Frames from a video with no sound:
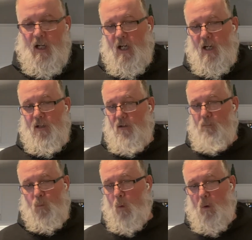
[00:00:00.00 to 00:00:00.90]
and
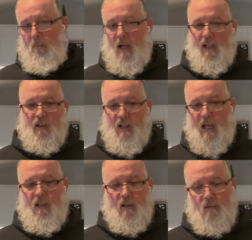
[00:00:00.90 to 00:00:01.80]
what we're making
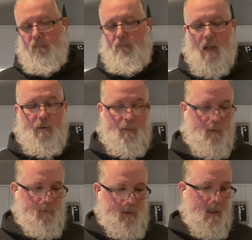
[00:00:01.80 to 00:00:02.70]
then and blah, blah, blah,
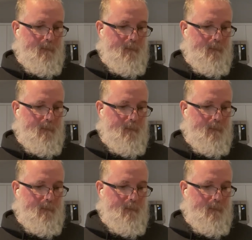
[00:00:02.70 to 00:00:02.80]
blah, blah.